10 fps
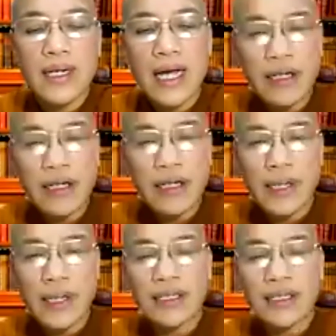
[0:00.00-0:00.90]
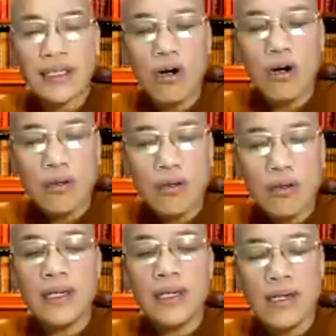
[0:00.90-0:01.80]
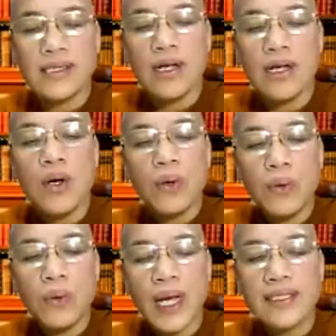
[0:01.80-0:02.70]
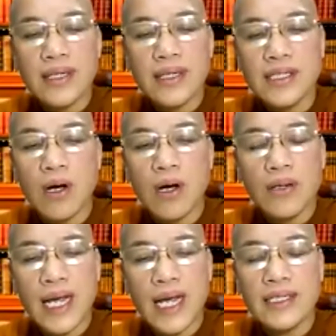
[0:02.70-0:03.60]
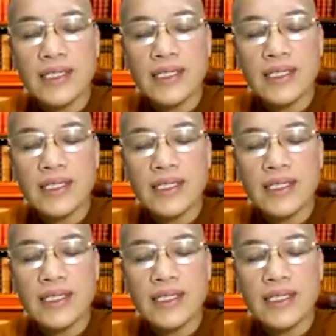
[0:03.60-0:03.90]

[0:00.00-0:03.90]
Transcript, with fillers: I requested all the nuns who had just ordained